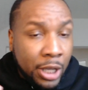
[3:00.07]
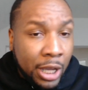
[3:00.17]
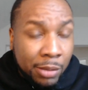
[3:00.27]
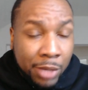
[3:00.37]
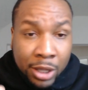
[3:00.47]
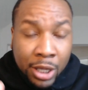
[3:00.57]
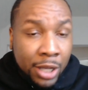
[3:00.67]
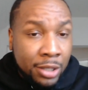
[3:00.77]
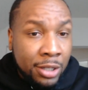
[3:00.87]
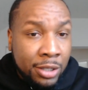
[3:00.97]
game in
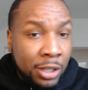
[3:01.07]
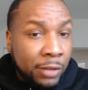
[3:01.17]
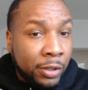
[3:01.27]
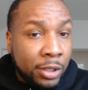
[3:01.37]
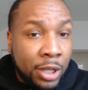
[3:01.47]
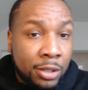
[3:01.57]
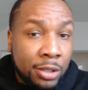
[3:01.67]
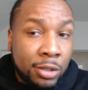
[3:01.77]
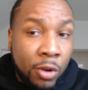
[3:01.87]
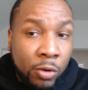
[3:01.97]
the SEC for the
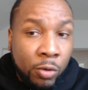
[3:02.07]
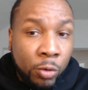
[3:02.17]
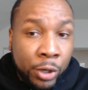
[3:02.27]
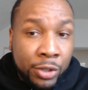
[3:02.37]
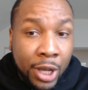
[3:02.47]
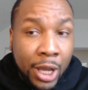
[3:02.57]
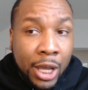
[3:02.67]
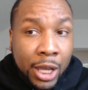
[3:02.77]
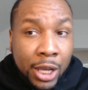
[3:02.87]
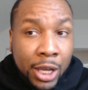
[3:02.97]
Texas Longhorns,
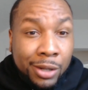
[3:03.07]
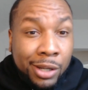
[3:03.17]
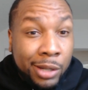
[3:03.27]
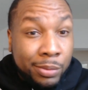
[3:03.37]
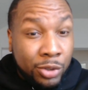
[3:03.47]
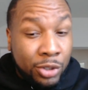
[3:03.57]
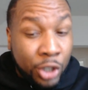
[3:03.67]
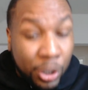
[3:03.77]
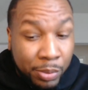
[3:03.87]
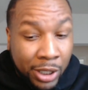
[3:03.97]
and it
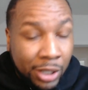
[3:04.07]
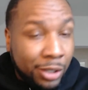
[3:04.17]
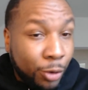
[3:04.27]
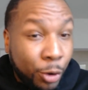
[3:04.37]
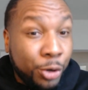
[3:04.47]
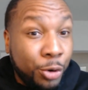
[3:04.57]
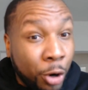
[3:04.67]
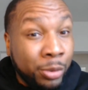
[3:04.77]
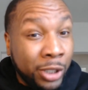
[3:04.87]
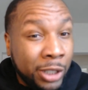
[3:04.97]
should be, or
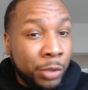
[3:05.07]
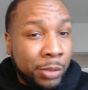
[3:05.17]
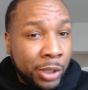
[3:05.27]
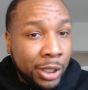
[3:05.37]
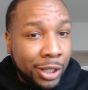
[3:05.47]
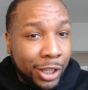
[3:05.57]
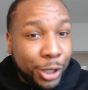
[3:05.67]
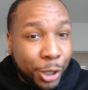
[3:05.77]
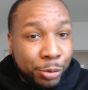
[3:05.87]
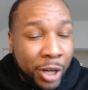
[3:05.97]
normally would be, an
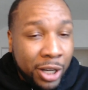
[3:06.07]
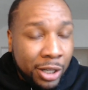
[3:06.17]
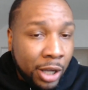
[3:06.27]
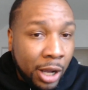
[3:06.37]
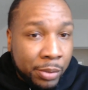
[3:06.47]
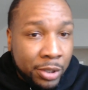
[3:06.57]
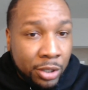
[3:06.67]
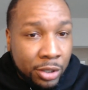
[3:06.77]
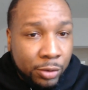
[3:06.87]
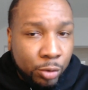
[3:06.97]
upgrade in
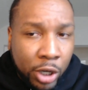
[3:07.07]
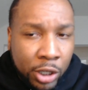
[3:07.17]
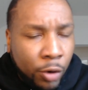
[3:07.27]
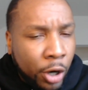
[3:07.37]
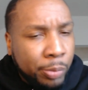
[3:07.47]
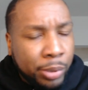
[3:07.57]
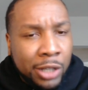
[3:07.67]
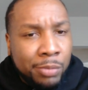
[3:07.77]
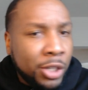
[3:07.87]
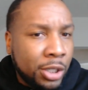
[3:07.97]
competition, right? You already
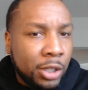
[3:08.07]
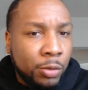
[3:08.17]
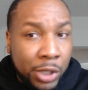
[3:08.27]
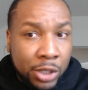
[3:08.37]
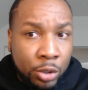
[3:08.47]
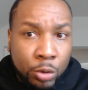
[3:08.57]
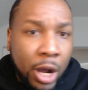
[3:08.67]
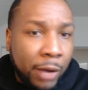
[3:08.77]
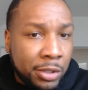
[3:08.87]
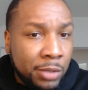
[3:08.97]
played Michigan week two.
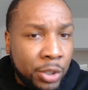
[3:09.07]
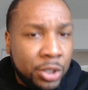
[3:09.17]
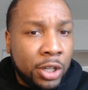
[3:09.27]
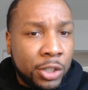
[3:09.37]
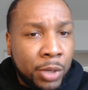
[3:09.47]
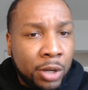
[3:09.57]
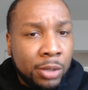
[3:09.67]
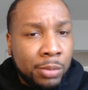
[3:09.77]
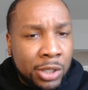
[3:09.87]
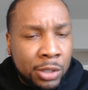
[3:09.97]
Obviously, Michigan is better
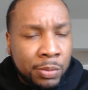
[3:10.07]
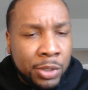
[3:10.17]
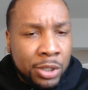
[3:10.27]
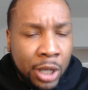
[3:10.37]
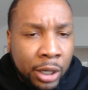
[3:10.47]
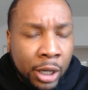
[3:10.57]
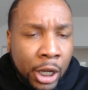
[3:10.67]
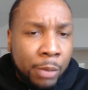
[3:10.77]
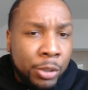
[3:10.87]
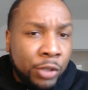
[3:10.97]
than Mississippi State,
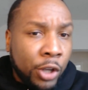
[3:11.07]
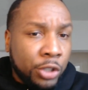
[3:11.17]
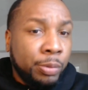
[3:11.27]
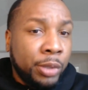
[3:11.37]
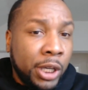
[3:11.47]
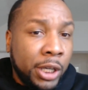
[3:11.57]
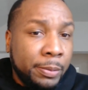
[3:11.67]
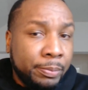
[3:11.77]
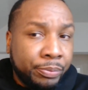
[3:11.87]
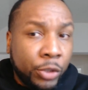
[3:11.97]
but you've also played
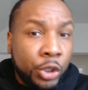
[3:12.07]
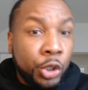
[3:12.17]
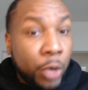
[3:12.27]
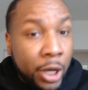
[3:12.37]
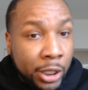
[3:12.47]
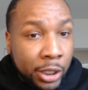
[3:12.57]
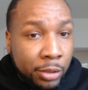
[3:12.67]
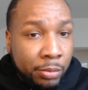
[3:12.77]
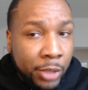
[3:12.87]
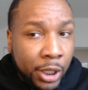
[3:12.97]

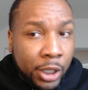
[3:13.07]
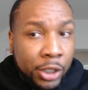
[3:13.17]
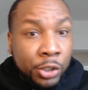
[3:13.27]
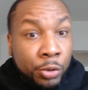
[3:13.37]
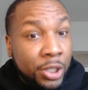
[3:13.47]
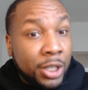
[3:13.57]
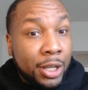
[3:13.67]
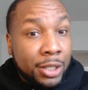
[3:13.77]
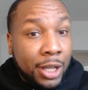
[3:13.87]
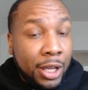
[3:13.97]
ULM,
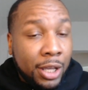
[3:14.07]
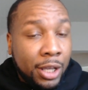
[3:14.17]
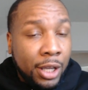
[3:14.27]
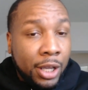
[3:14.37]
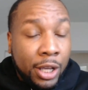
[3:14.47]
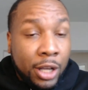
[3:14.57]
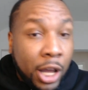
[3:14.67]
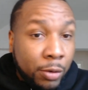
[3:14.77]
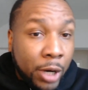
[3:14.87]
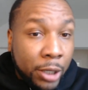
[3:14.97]
UTSA, and
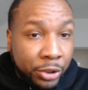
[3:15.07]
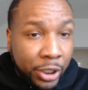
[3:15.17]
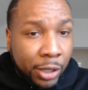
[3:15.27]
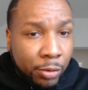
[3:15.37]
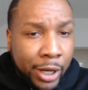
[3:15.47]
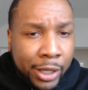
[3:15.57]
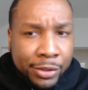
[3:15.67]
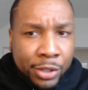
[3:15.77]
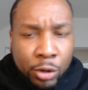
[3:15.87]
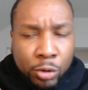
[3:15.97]
Colorado State, right? And
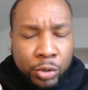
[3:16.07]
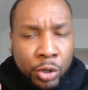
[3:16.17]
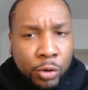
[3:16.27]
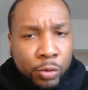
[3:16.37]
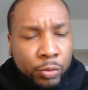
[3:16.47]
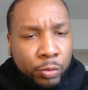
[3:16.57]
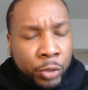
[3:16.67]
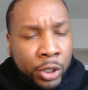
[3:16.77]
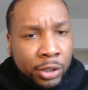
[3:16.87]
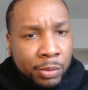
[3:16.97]
so, you know,
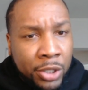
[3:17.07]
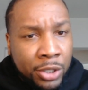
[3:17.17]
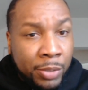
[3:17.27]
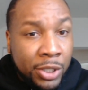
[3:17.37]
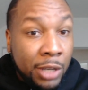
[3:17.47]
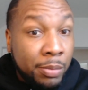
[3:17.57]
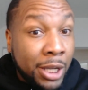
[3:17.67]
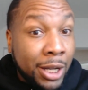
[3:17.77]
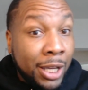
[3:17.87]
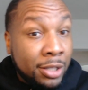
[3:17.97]
with Mississippi State
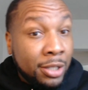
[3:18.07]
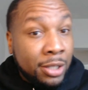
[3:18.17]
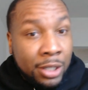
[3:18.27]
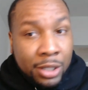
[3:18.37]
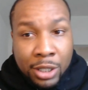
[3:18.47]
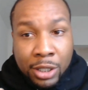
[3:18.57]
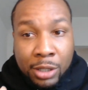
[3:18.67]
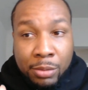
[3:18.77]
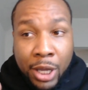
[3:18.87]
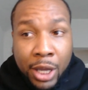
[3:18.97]
being an SEC
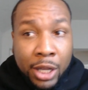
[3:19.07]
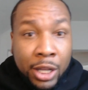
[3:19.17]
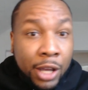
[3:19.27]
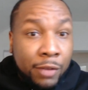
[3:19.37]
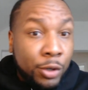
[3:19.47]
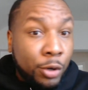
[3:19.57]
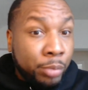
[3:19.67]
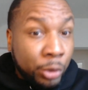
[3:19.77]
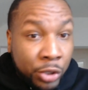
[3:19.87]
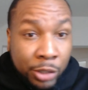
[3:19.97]
team, they have, you know,
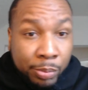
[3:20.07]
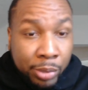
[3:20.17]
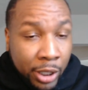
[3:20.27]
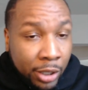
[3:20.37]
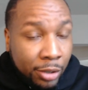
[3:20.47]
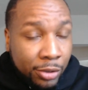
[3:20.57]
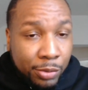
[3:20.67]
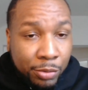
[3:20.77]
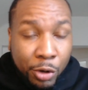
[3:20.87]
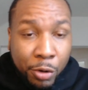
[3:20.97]
blue chip players.
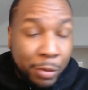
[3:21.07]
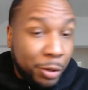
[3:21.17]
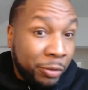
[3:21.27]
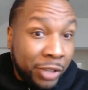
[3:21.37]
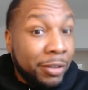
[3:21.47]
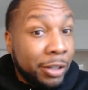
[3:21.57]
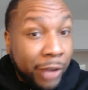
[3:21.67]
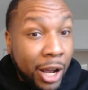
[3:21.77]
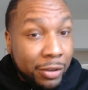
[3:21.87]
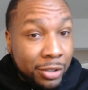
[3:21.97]
You know, I don't know if they have any
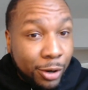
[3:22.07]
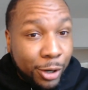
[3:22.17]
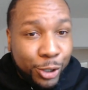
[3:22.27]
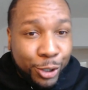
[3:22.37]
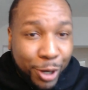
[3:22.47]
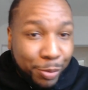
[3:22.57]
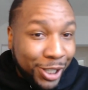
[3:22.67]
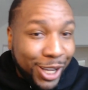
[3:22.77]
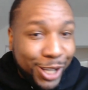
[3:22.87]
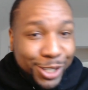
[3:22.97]
five stars, right? But they
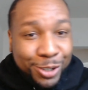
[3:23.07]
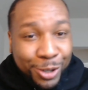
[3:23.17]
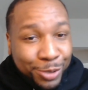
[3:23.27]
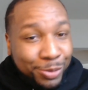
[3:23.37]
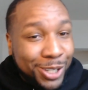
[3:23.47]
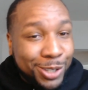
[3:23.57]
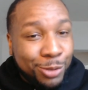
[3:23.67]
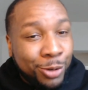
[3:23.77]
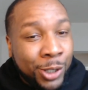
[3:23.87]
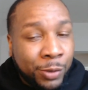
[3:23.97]
got, you know, some decent
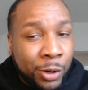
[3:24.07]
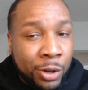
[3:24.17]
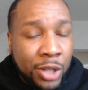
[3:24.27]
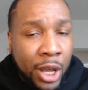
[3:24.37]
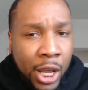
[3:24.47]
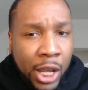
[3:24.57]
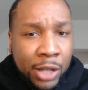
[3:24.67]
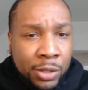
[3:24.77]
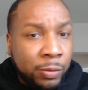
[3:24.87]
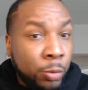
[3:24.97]
transfers and
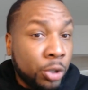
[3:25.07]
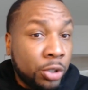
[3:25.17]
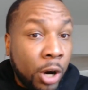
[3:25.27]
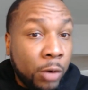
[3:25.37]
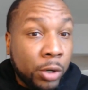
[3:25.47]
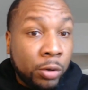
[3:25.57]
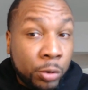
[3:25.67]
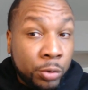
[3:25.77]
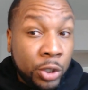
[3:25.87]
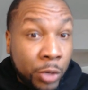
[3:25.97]
some four star
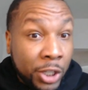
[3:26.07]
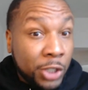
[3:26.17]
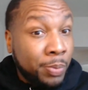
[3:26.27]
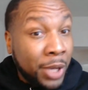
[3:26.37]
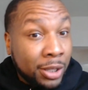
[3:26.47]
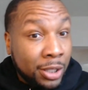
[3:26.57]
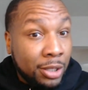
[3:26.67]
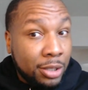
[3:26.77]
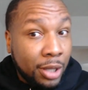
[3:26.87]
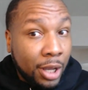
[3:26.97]
recruits. You would expect
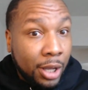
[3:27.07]
this